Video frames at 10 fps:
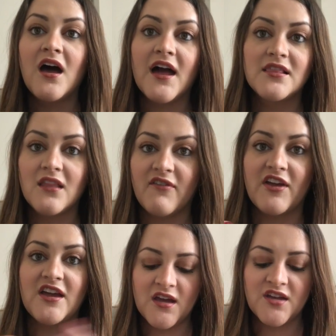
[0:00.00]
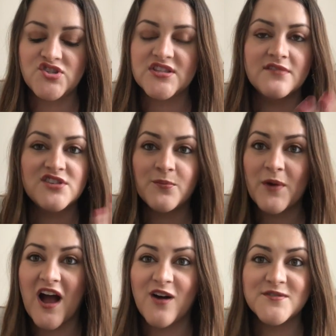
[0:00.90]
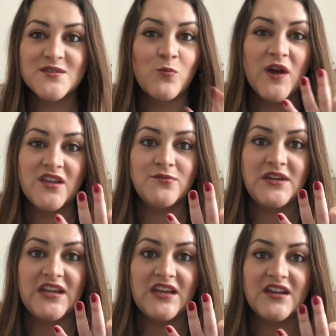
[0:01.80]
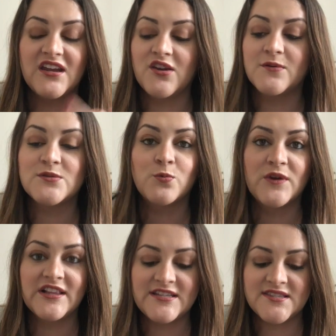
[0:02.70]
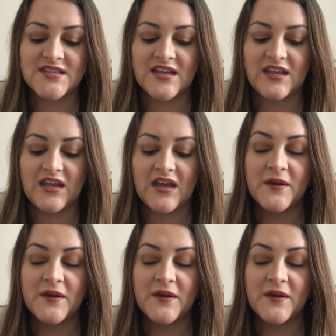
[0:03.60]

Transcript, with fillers: I love it. It just gives your brows what you need. You know, it's really skinny.